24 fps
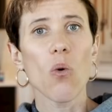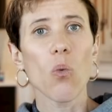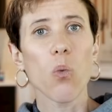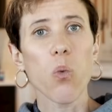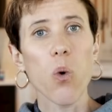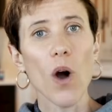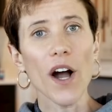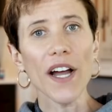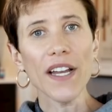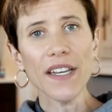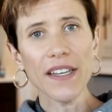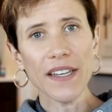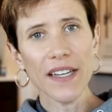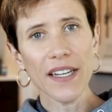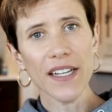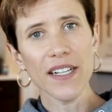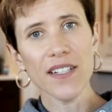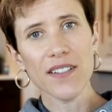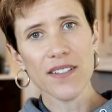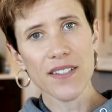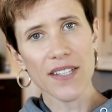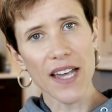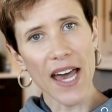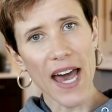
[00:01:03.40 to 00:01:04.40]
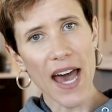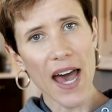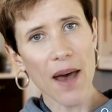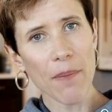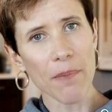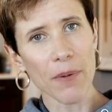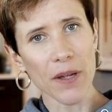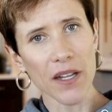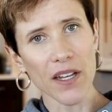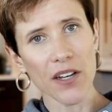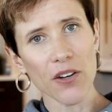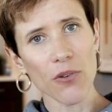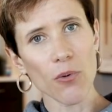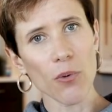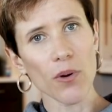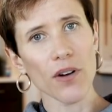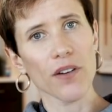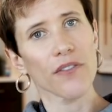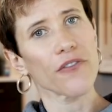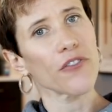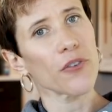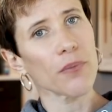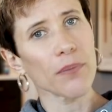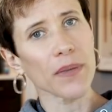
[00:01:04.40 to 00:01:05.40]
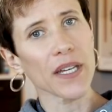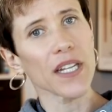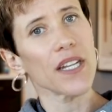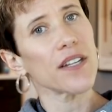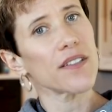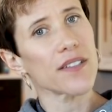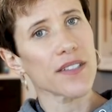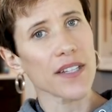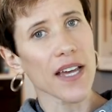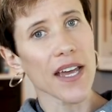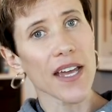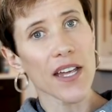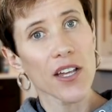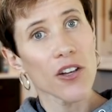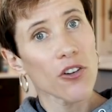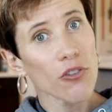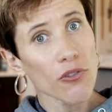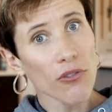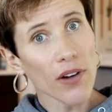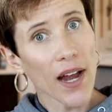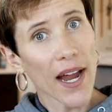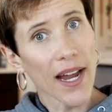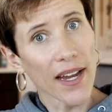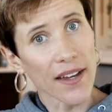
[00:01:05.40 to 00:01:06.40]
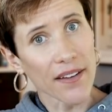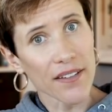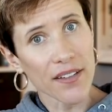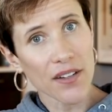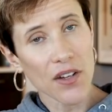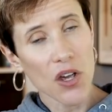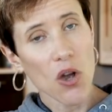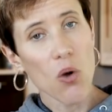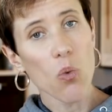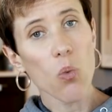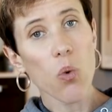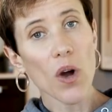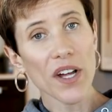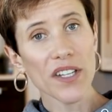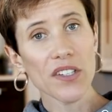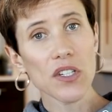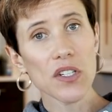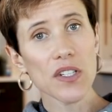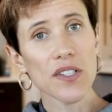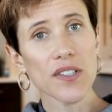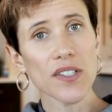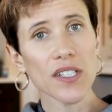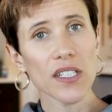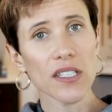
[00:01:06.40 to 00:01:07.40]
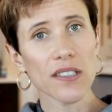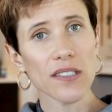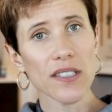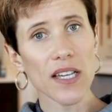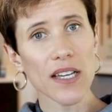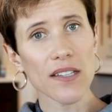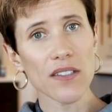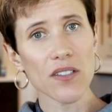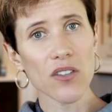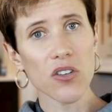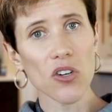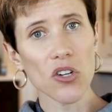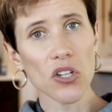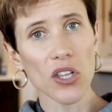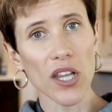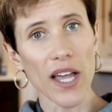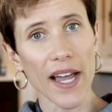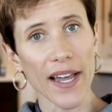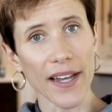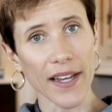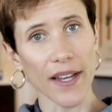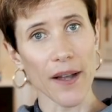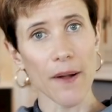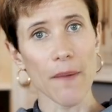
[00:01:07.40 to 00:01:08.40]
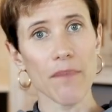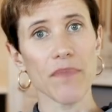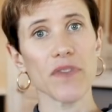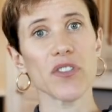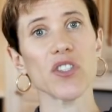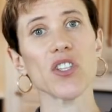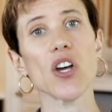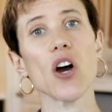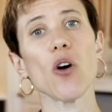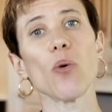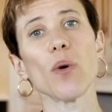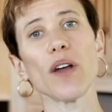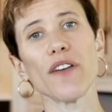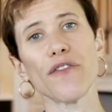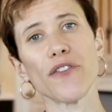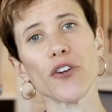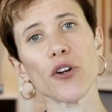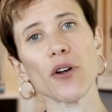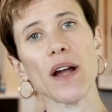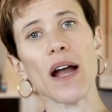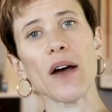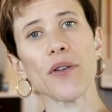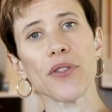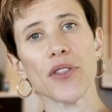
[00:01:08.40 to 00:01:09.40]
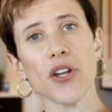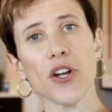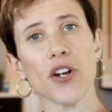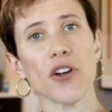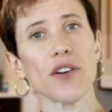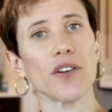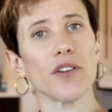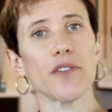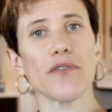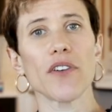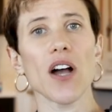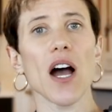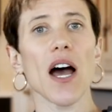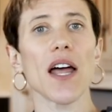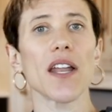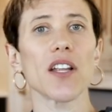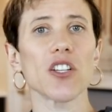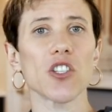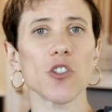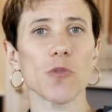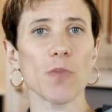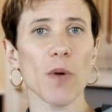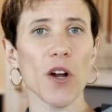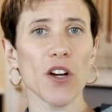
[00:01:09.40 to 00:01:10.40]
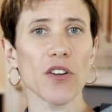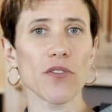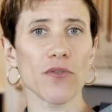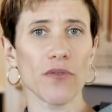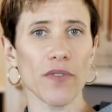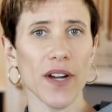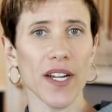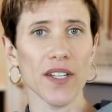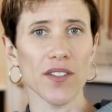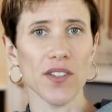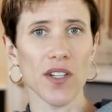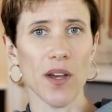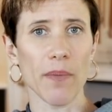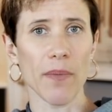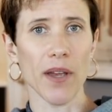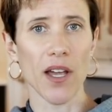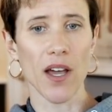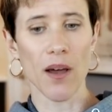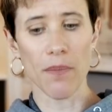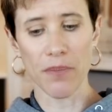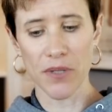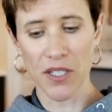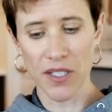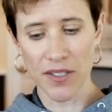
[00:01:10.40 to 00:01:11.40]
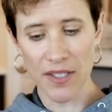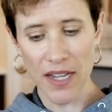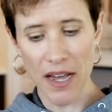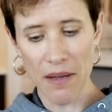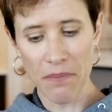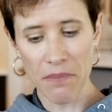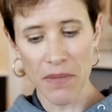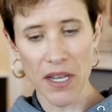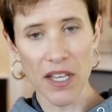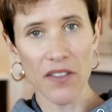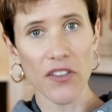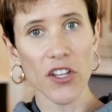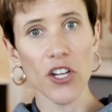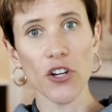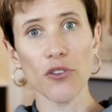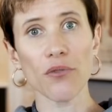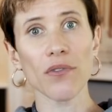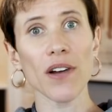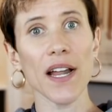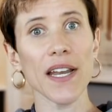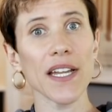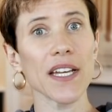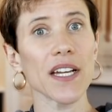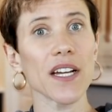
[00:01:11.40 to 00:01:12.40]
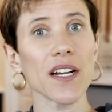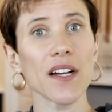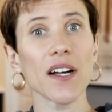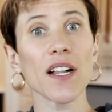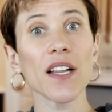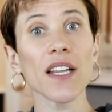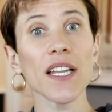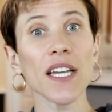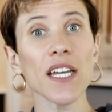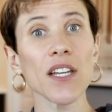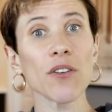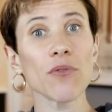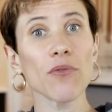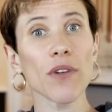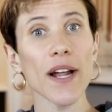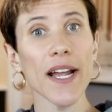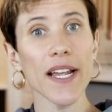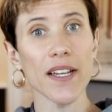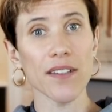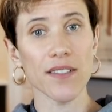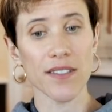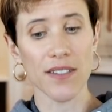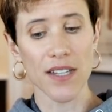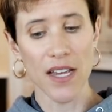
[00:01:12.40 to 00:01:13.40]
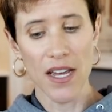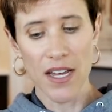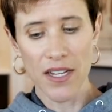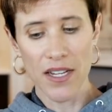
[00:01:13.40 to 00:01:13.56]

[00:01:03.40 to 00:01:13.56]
What needs to happen in order for me to say, great? What does success look like? So if you're out there and you've got a Spartan race coming up, does that mean that you're running a clean race?